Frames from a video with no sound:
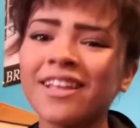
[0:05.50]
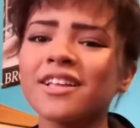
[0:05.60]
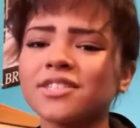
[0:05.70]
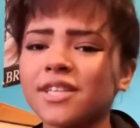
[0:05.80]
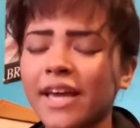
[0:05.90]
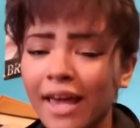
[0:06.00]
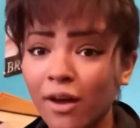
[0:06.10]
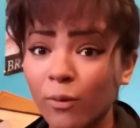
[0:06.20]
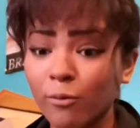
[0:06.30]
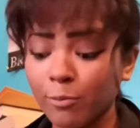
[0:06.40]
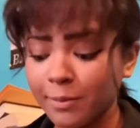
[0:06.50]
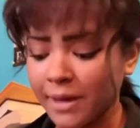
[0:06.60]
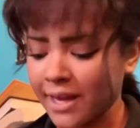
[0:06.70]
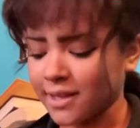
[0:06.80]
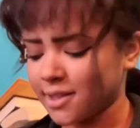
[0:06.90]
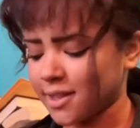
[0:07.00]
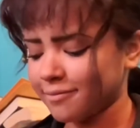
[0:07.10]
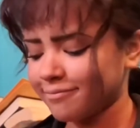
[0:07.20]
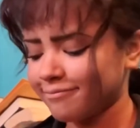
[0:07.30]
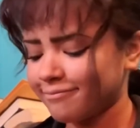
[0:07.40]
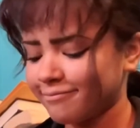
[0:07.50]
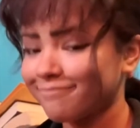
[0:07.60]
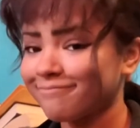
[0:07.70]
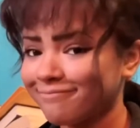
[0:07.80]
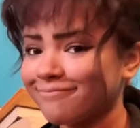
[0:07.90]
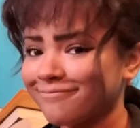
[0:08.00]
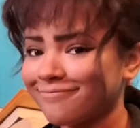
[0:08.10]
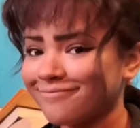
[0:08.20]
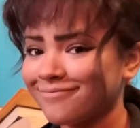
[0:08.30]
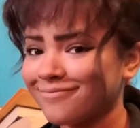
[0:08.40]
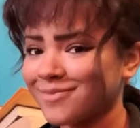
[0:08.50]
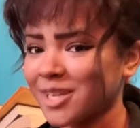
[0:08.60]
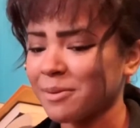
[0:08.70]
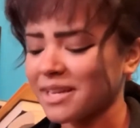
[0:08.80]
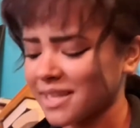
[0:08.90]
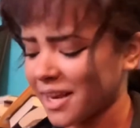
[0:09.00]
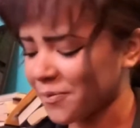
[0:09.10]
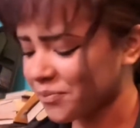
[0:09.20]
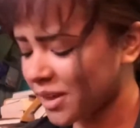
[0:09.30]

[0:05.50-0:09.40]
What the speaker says: Today we will be painting. It's gonna be exciting.